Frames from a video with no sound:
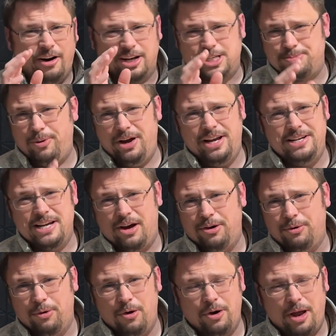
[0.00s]
I'll explain down
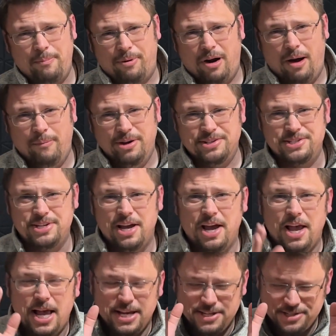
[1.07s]
the road, I promise.
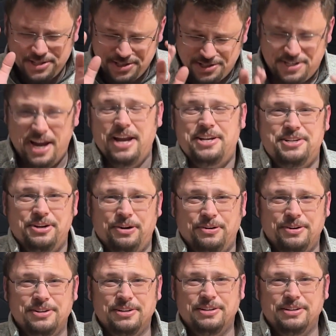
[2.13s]
Stay tuned.